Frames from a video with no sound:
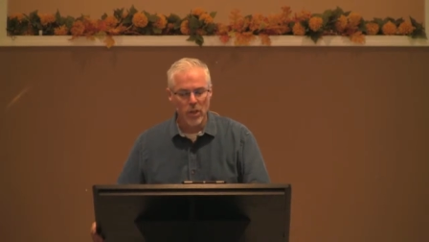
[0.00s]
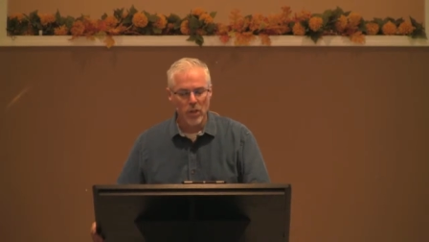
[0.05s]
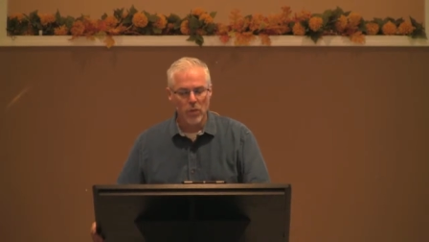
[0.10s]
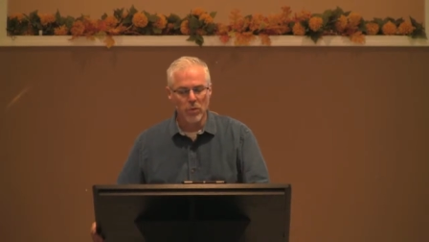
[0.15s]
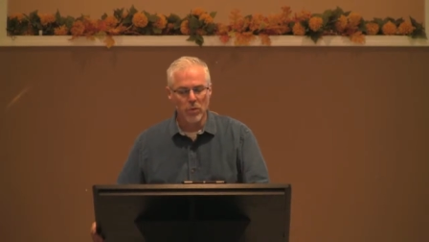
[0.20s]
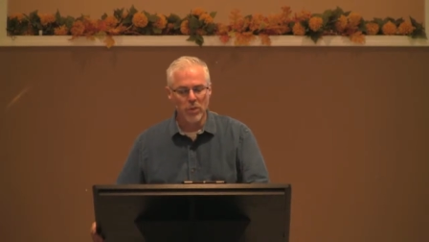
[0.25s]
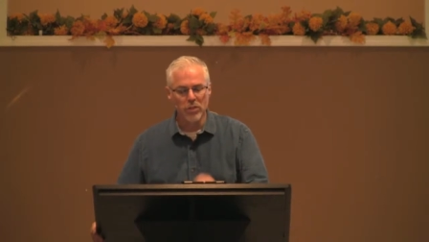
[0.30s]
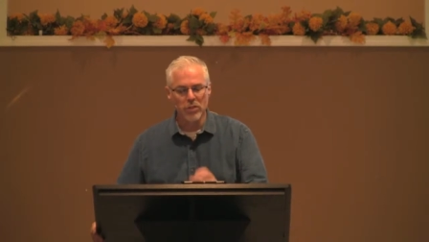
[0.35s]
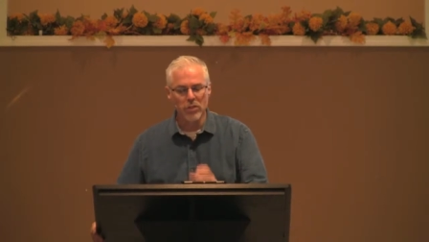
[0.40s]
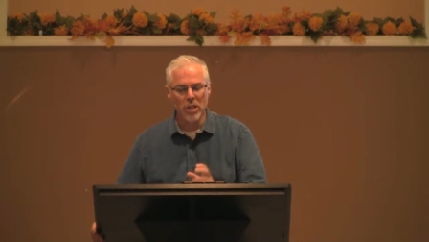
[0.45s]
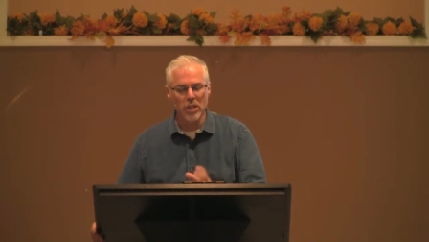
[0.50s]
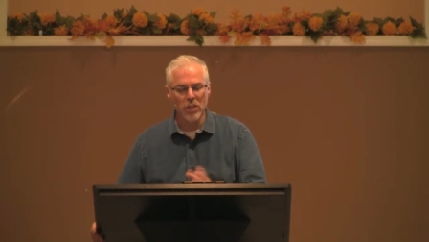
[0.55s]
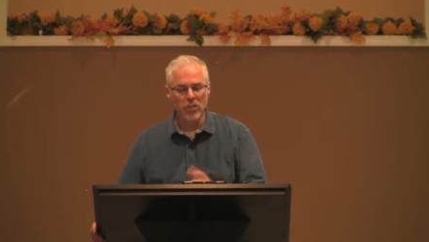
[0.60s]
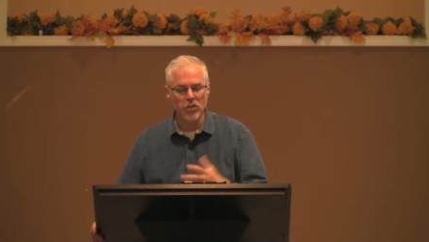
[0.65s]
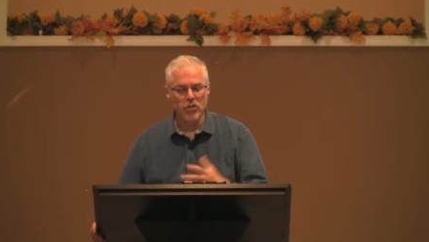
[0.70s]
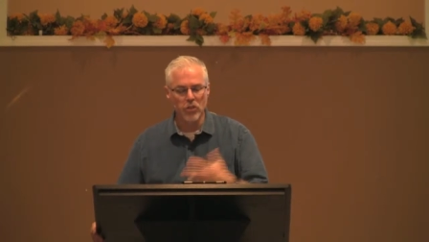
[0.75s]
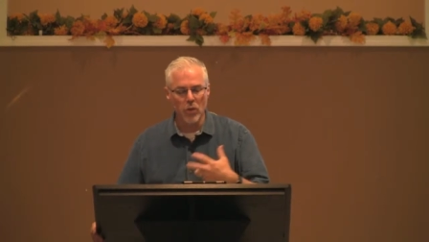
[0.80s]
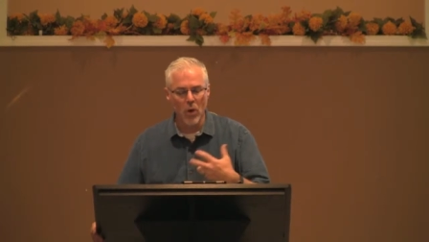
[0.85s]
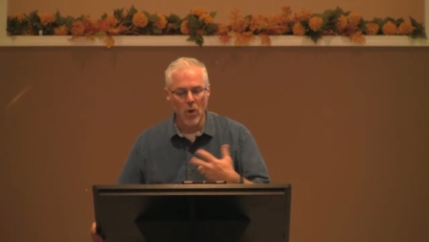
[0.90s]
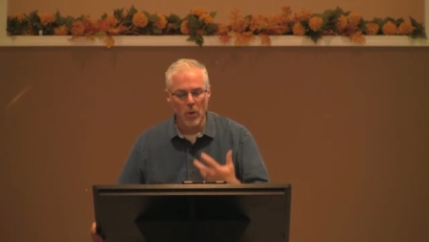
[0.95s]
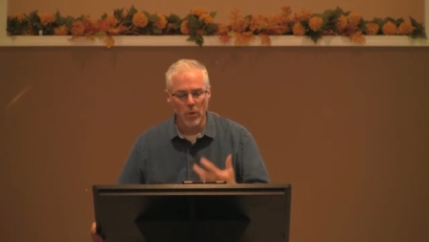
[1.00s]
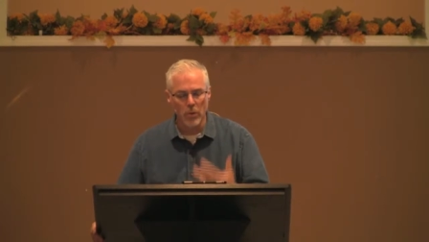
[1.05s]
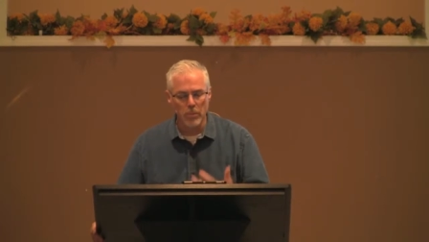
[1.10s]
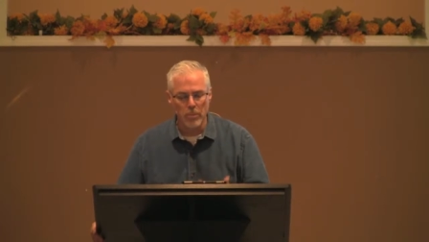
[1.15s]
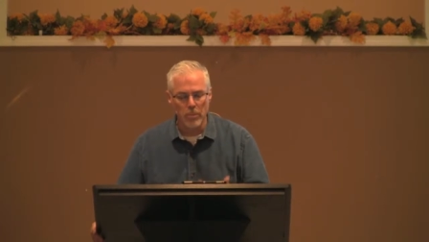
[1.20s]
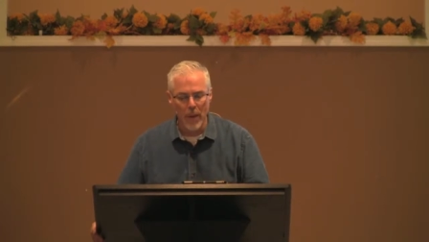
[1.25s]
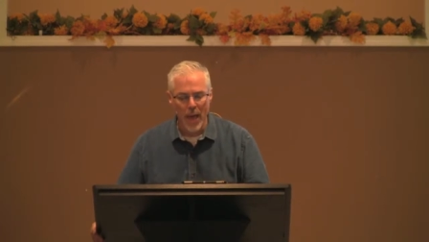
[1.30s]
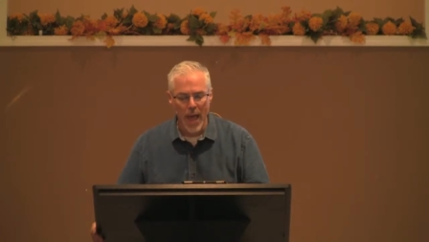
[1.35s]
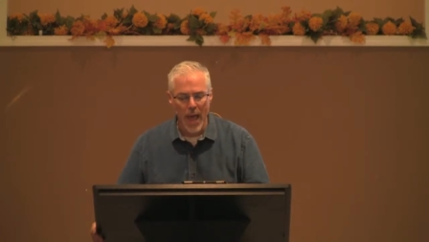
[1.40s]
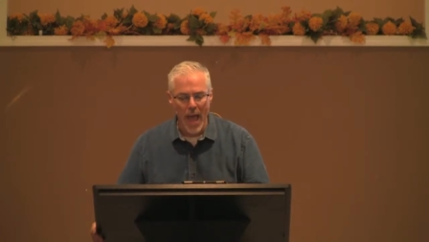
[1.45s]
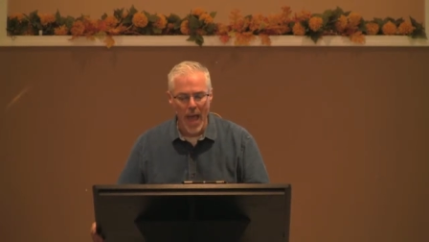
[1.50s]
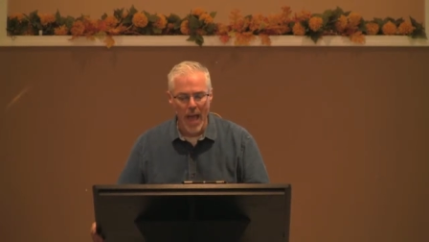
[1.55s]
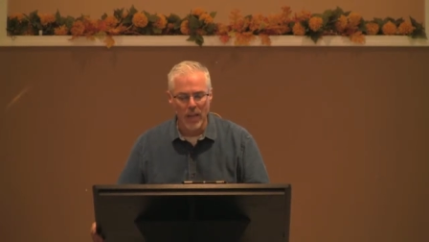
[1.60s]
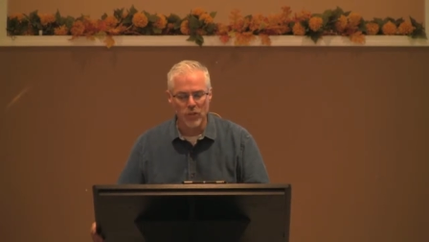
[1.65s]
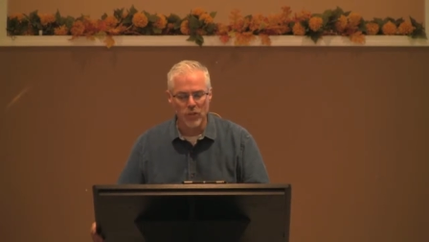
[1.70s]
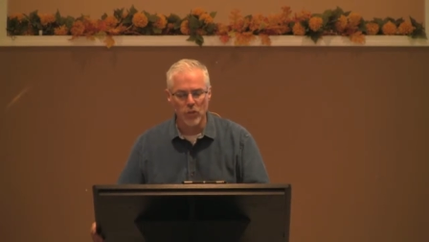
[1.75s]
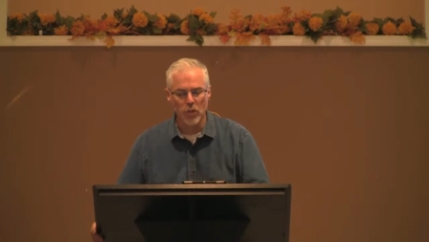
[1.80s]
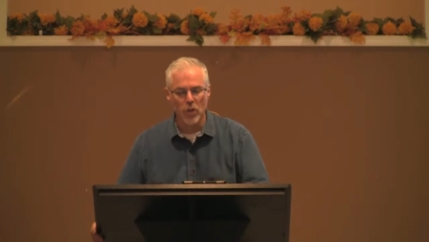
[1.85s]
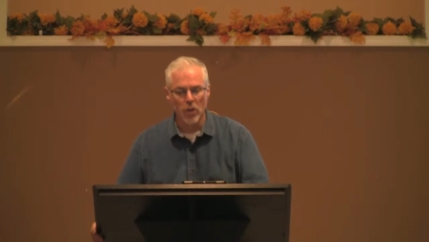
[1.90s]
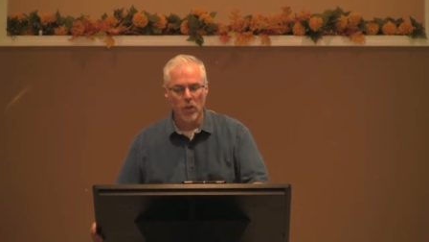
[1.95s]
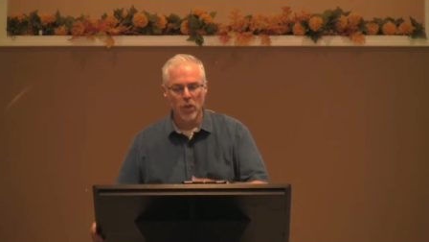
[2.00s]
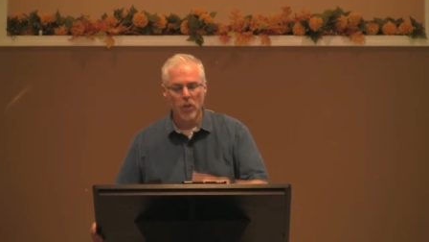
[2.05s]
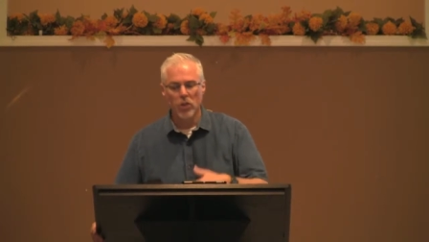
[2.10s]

Resist your own past,